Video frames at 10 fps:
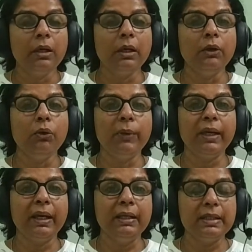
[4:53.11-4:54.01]
you know we
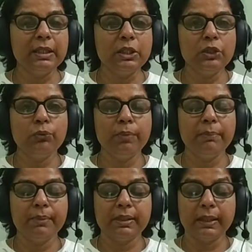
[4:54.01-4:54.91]
can listen to
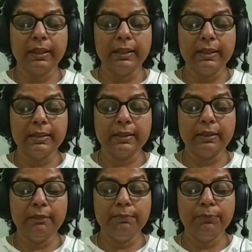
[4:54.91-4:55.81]
people's ideas and
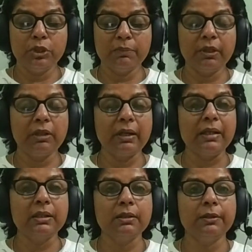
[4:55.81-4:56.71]
inputs but
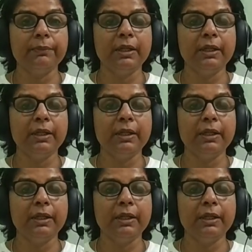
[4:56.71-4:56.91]
as a